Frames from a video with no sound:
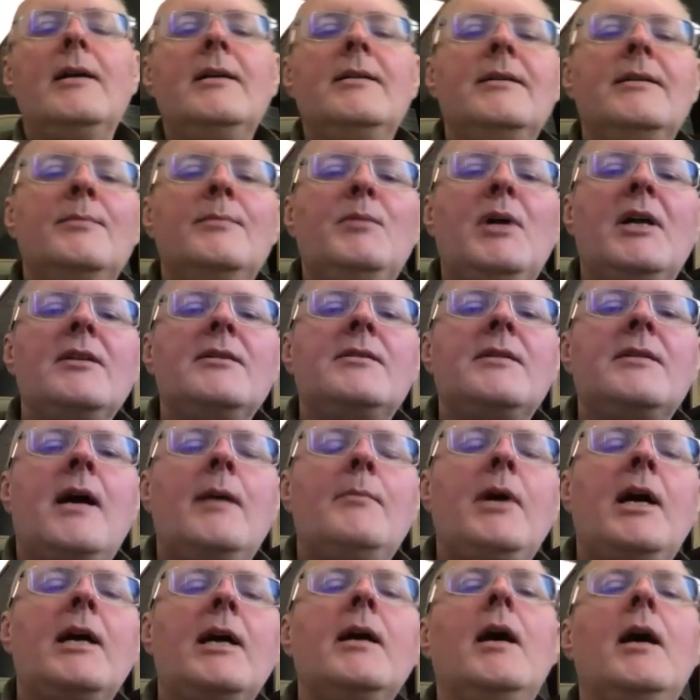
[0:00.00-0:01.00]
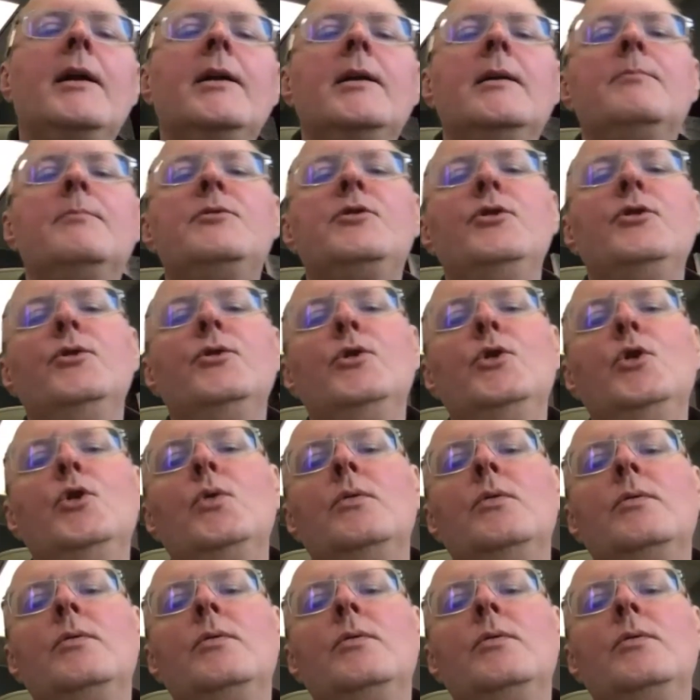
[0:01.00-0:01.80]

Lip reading: and then by the time I got up to